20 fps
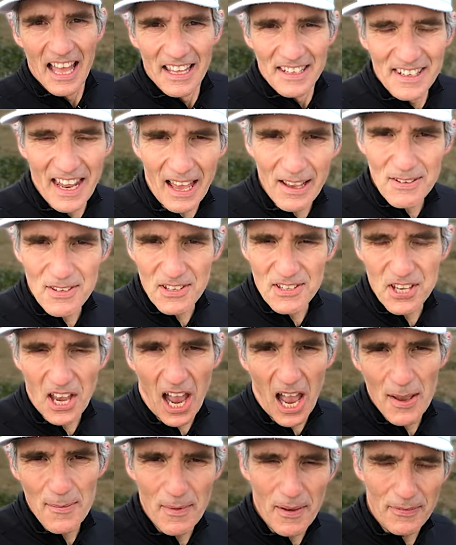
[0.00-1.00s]
Now's the
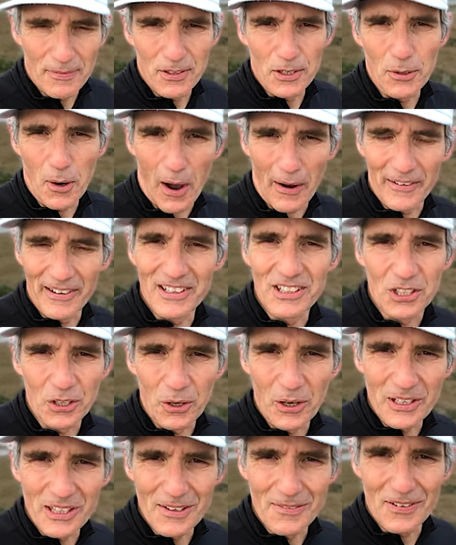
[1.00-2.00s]
time, if you are
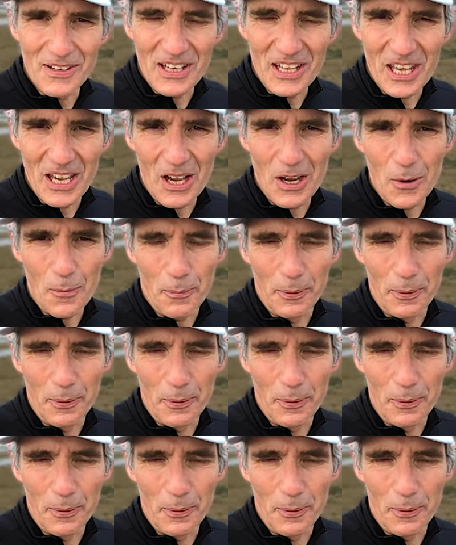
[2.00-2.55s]
enjoying the video,